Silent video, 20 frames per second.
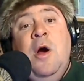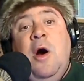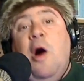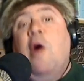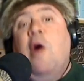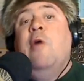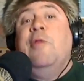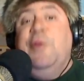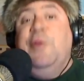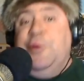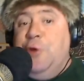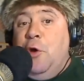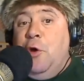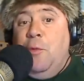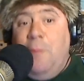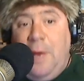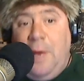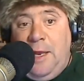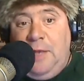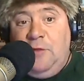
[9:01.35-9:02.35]
all the
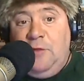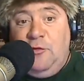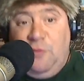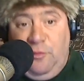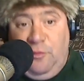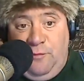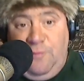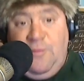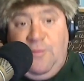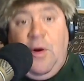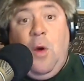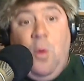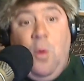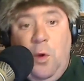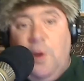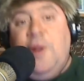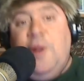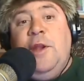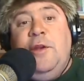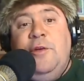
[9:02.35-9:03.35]
domains are
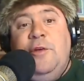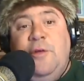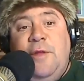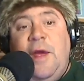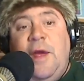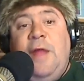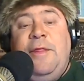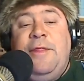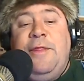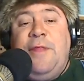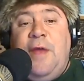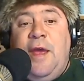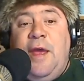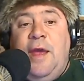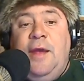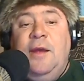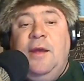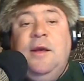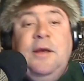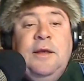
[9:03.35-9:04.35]
forwarded to that
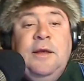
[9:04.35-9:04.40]
thing.